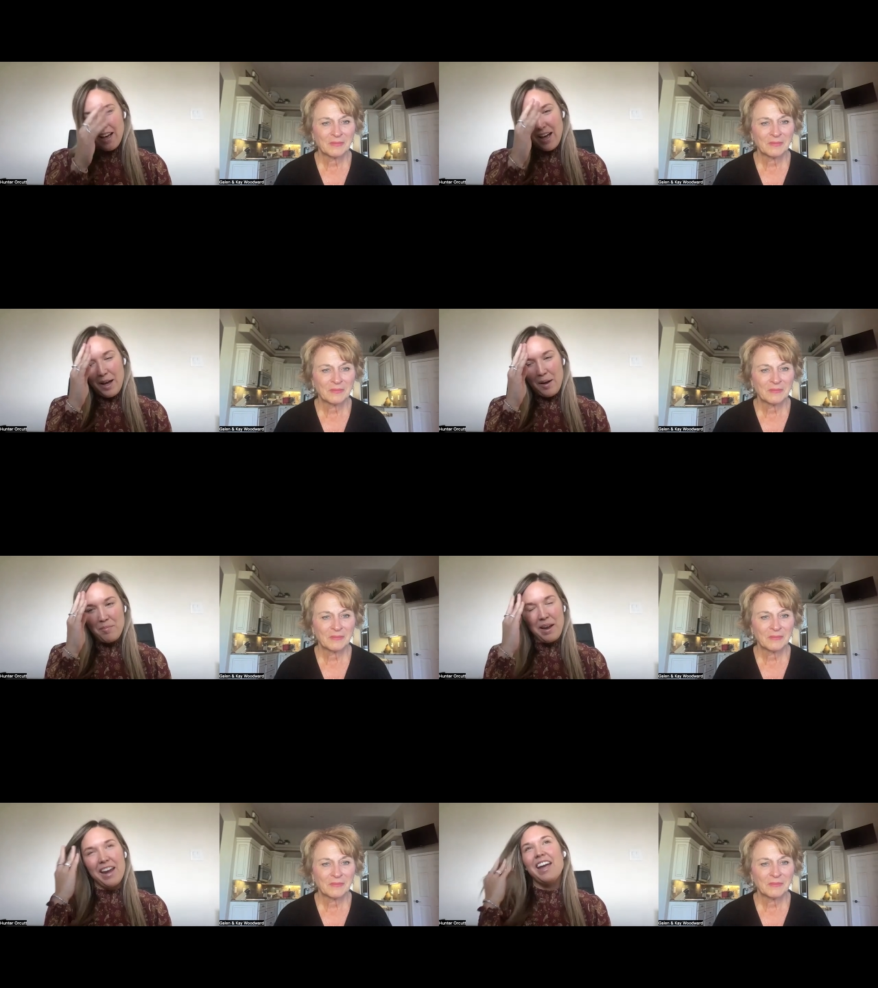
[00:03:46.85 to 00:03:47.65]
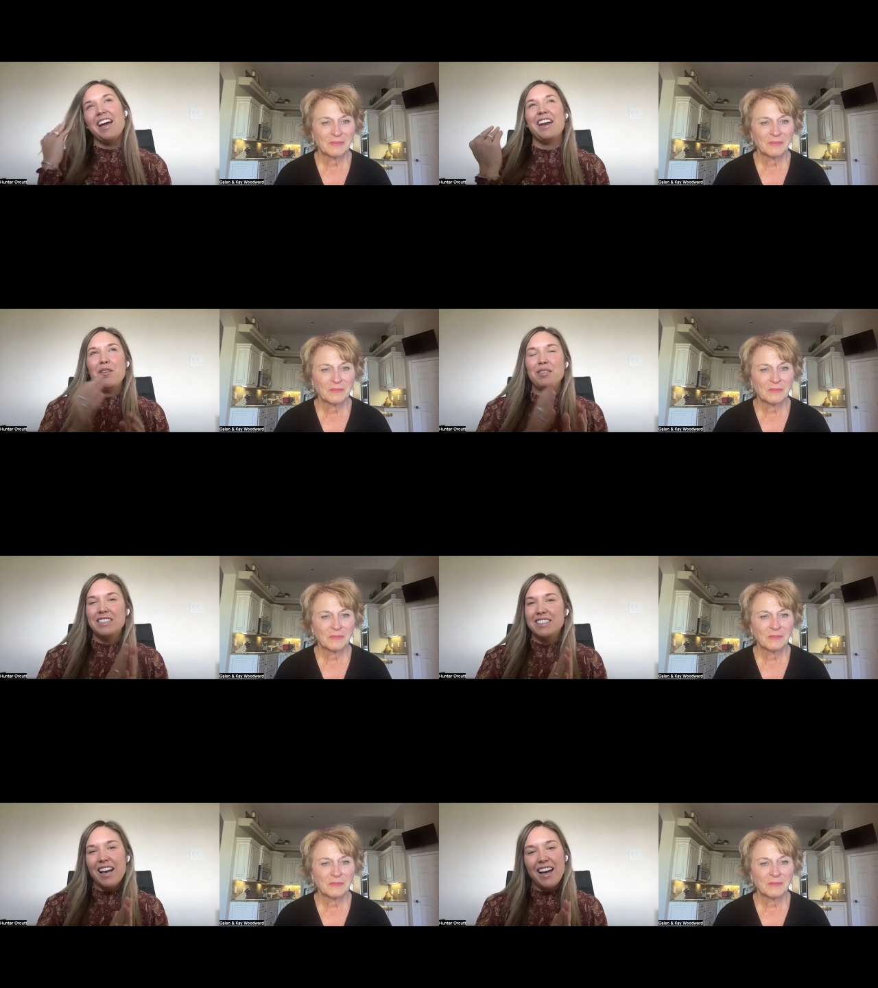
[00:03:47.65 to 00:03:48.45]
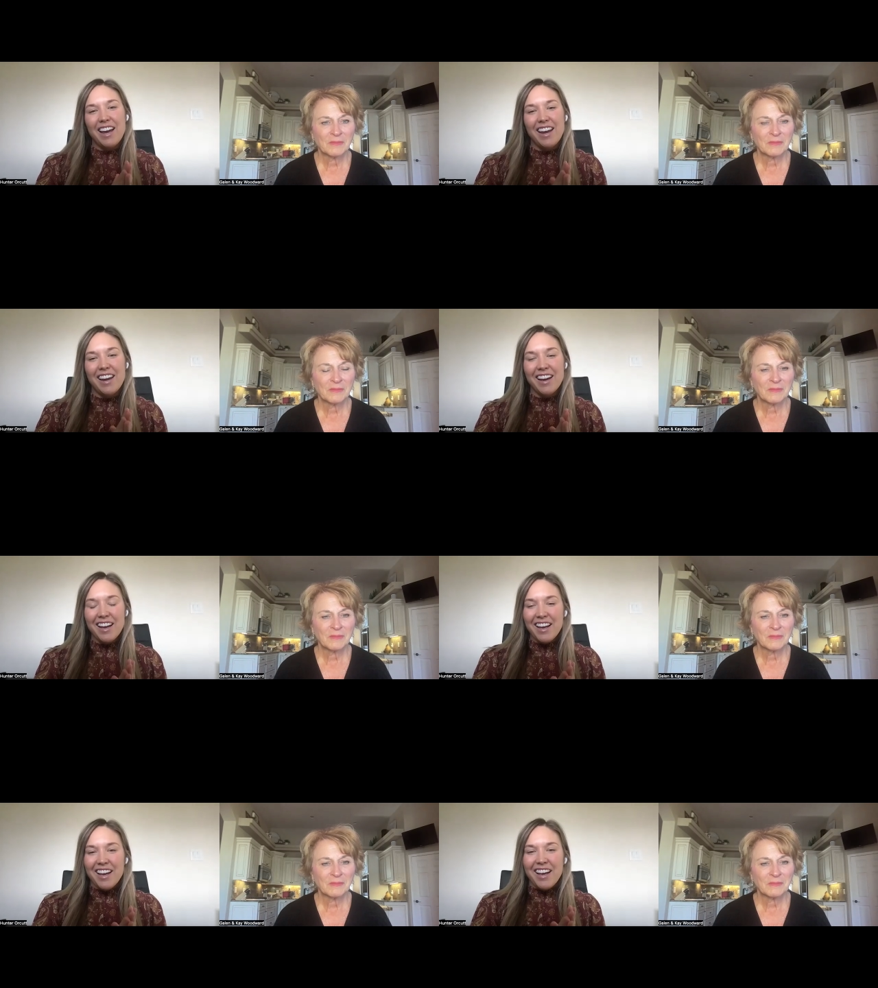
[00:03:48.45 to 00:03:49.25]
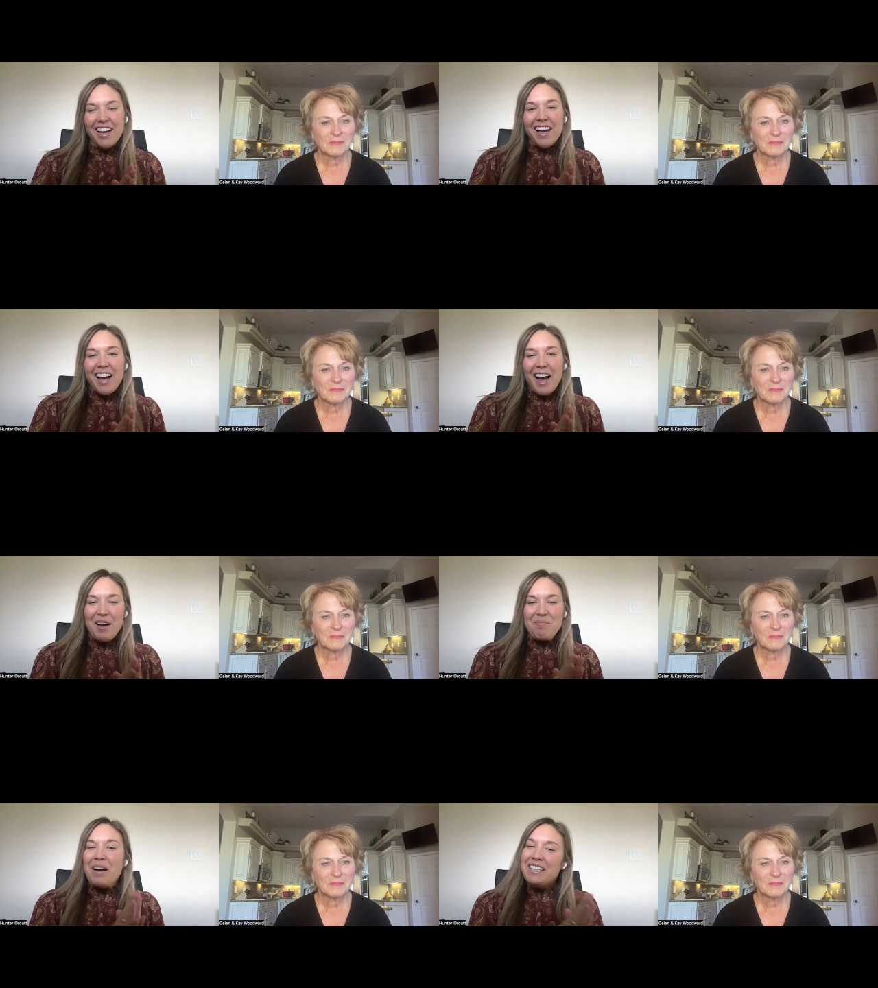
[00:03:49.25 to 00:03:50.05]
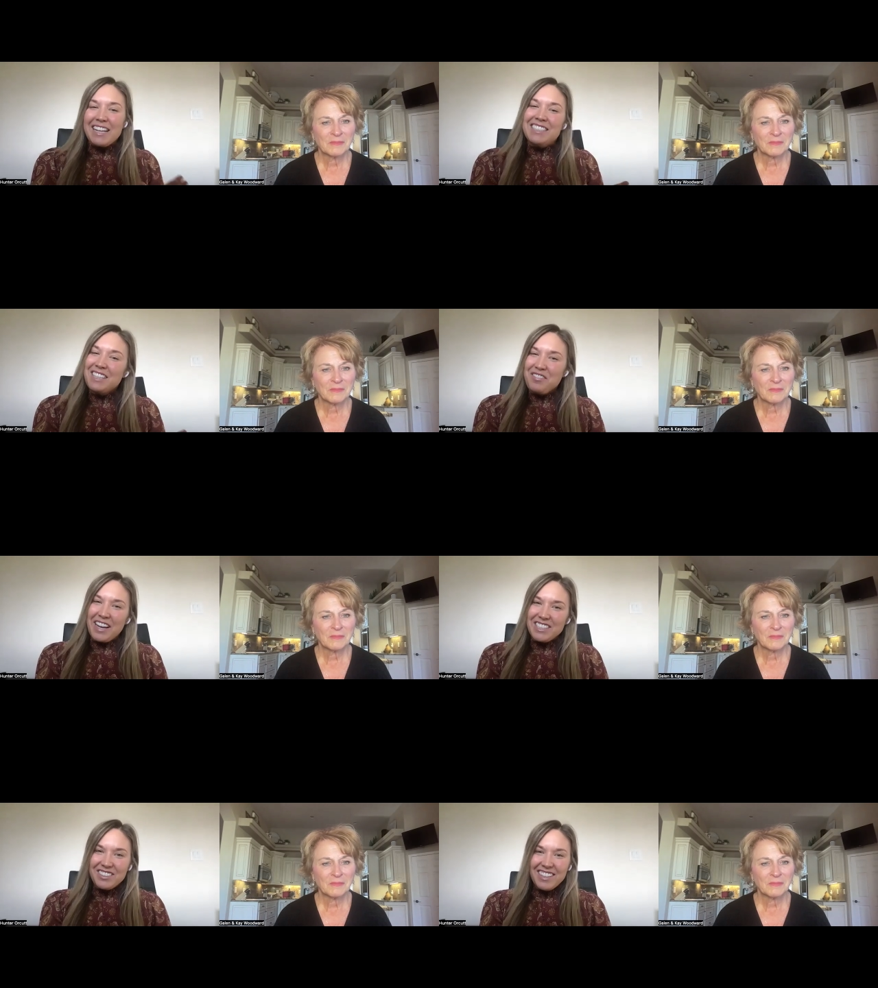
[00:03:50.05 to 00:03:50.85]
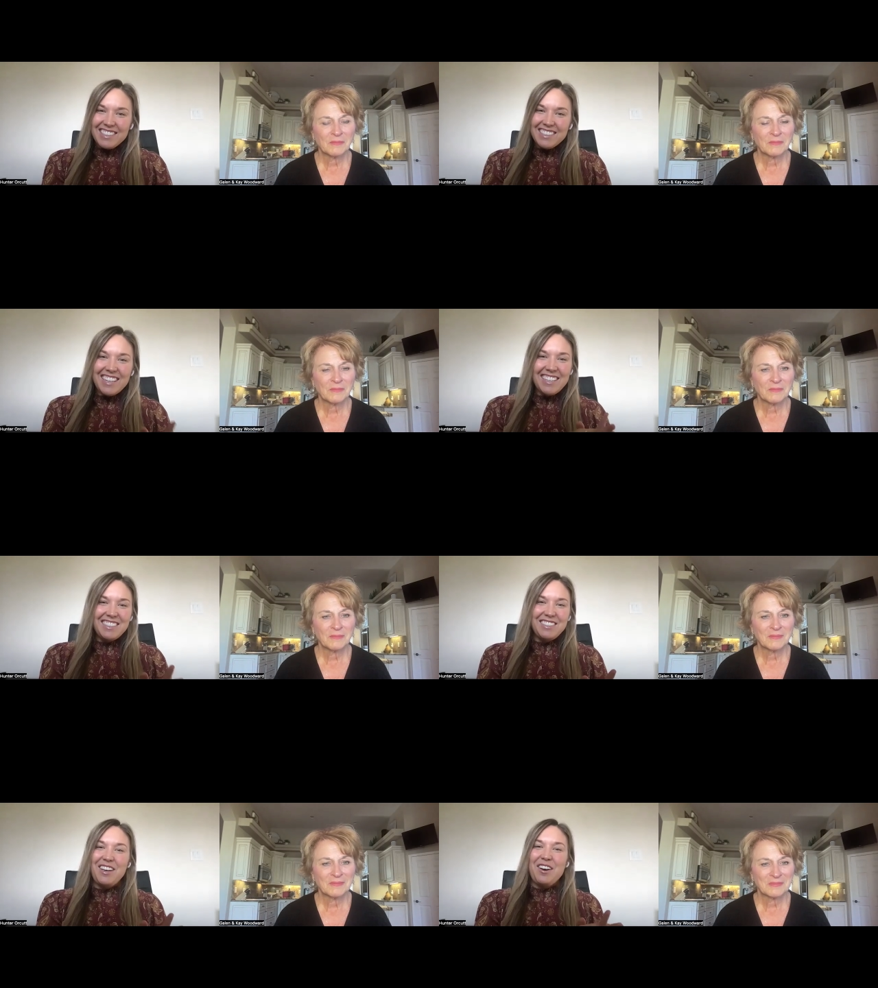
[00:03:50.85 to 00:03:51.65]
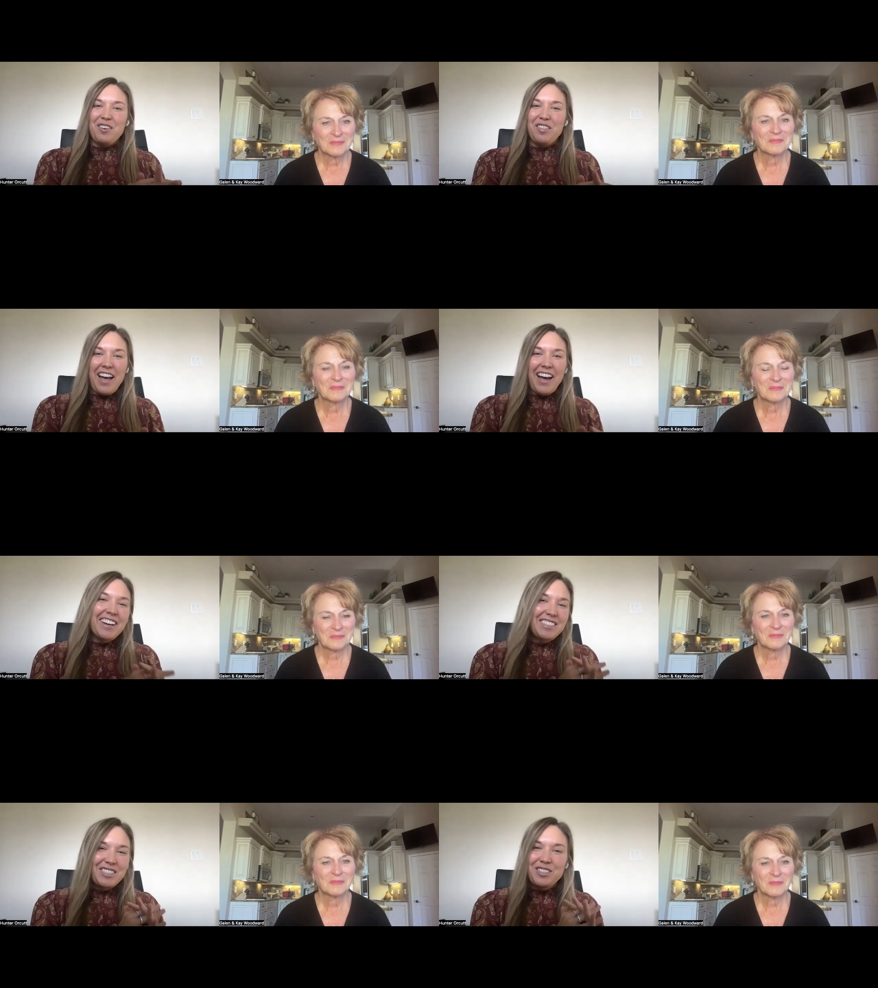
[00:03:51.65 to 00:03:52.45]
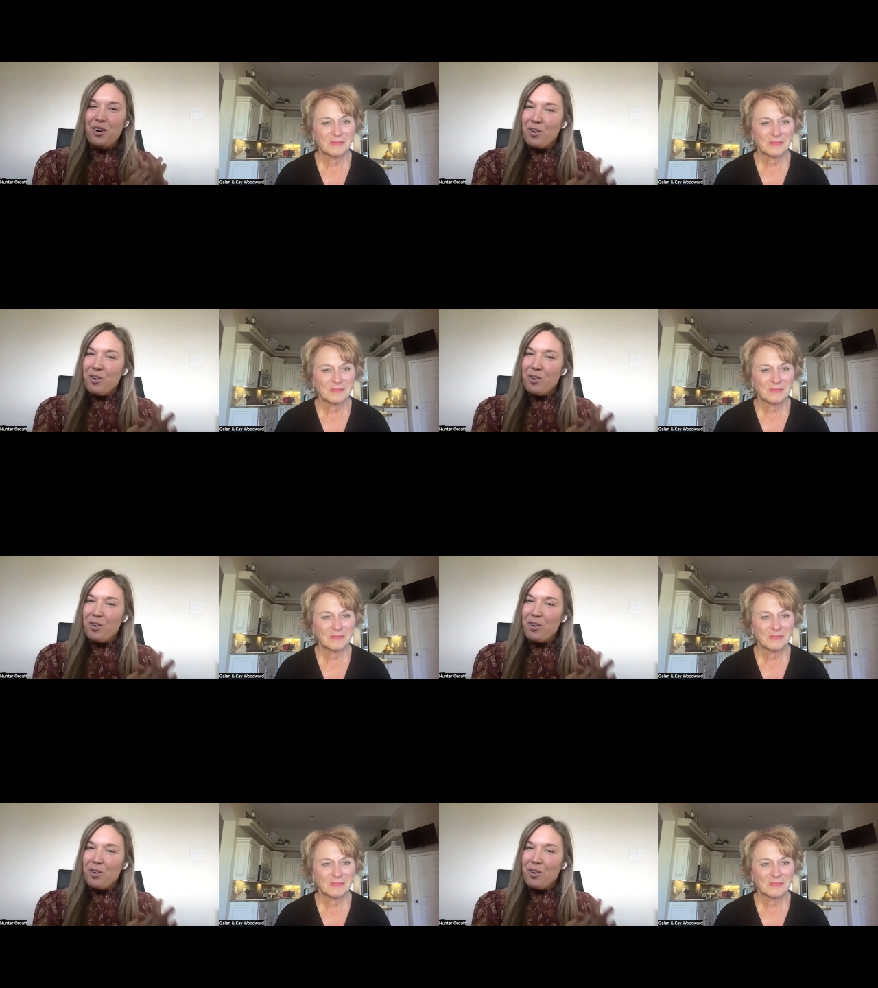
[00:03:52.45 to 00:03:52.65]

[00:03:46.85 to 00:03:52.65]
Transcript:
Speaker 1: Um, and I would say um, my dad's an evangelist, and so that just